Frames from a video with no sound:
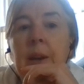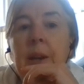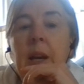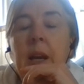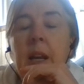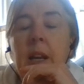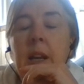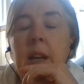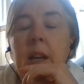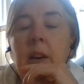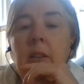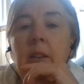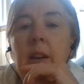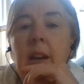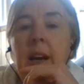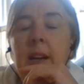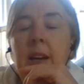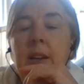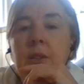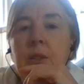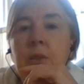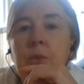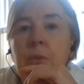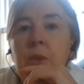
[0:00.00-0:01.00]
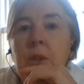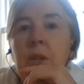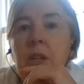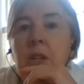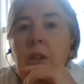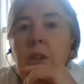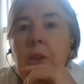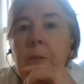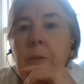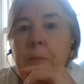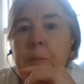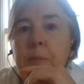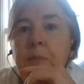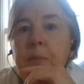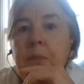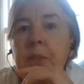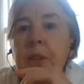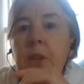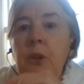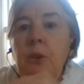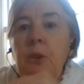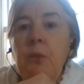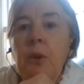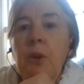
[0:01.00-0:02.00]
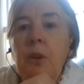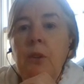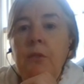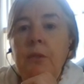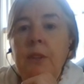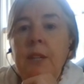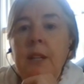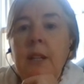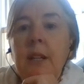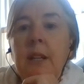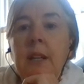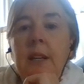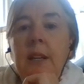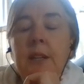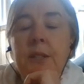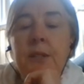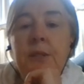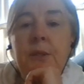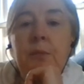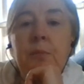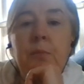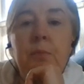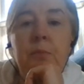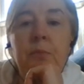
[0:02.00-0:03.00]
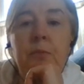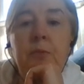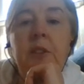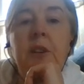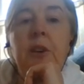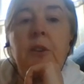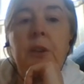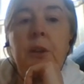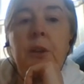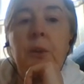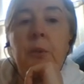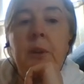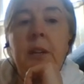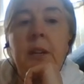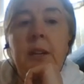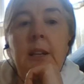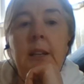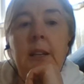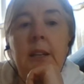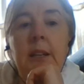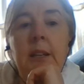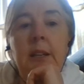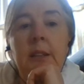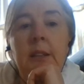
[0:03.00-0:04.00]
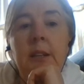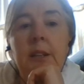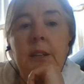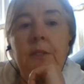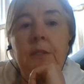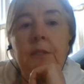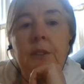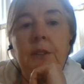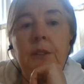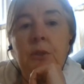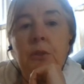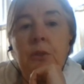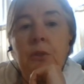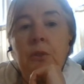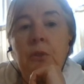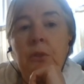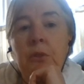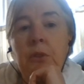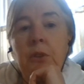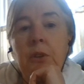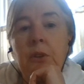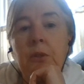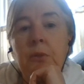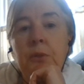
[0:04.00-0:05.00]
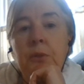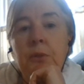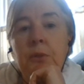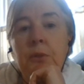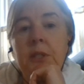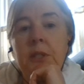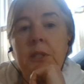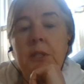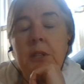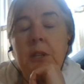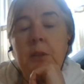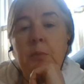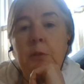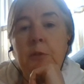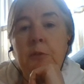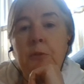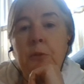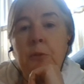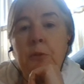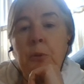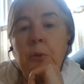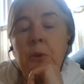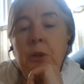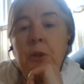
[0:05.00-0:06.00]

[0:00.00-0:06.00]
Now, last week, you all realized very quickly that if you took good notes the day before,